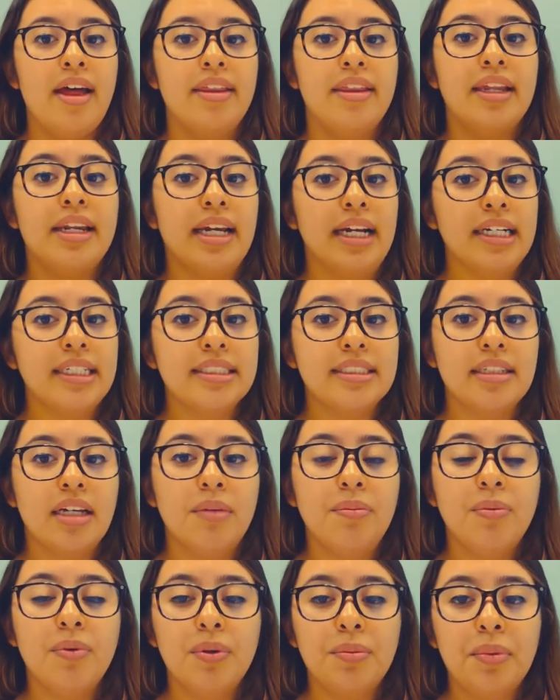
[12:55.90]
The next
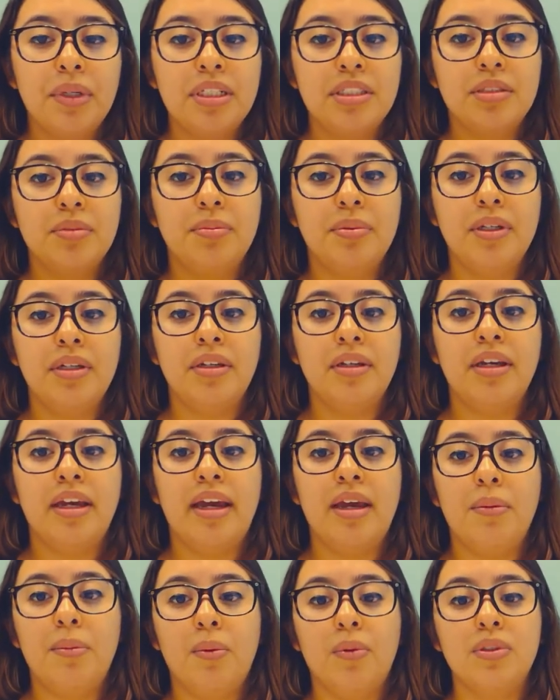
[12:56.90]
step would be to be
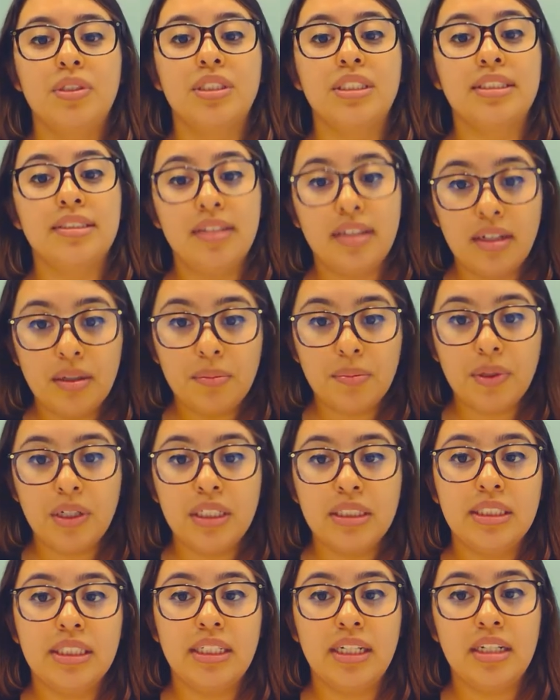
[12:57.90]
able to see it in
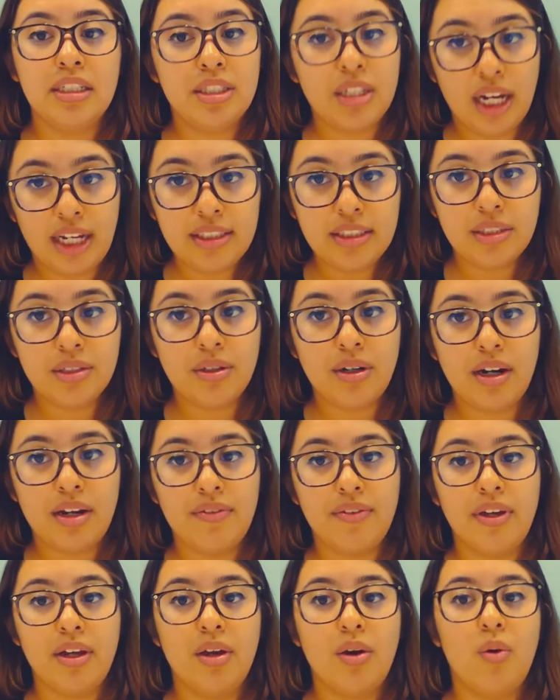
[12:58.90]
person and test
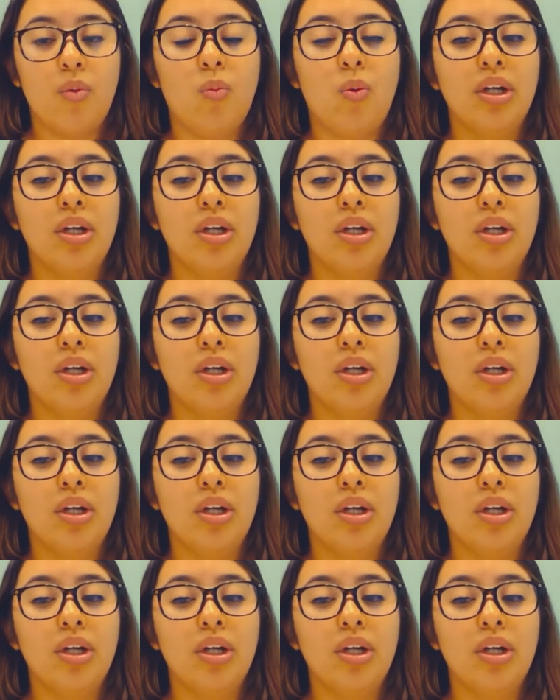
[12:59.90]
drive it.